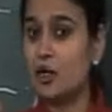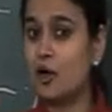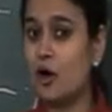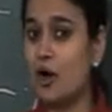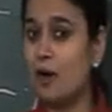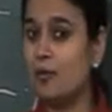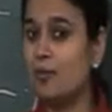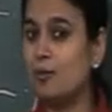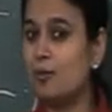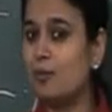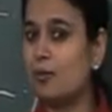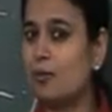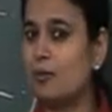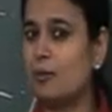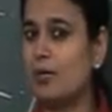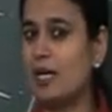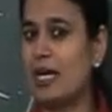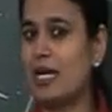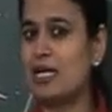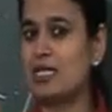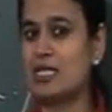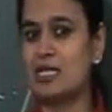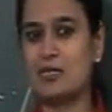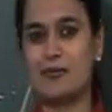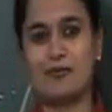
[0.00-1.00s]

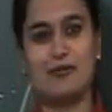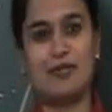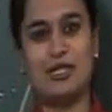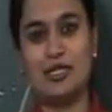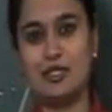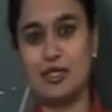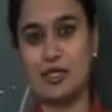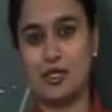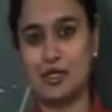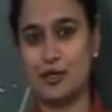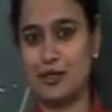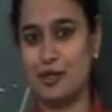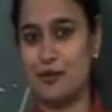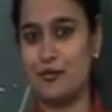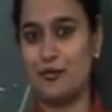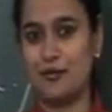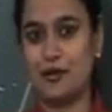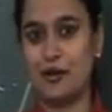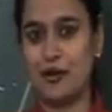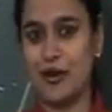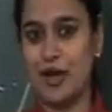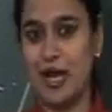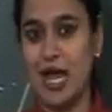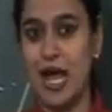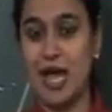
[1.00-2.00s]
complex feature
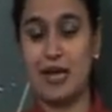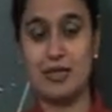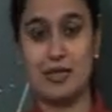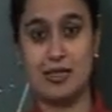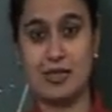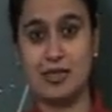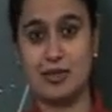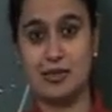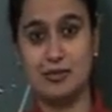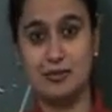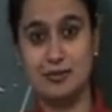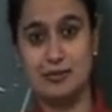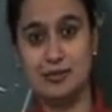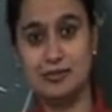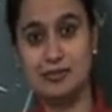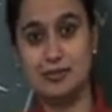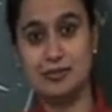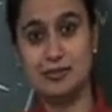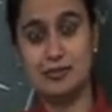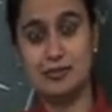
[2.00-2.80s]
of organism?